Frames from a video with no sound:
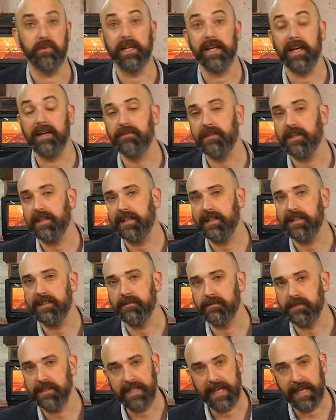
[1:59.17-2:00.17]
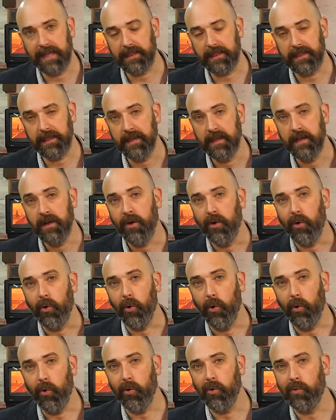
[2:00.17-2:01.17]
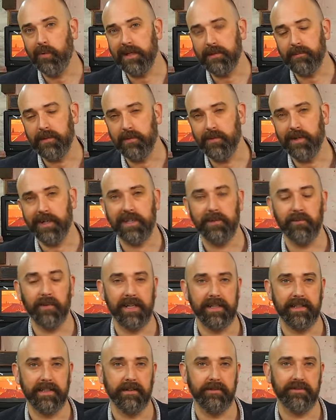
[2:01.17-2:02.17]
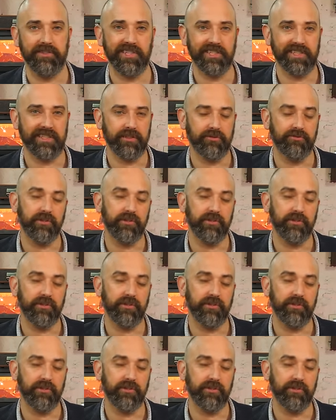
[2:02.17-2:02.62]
Will it have the click of death, or will it be working well enough just to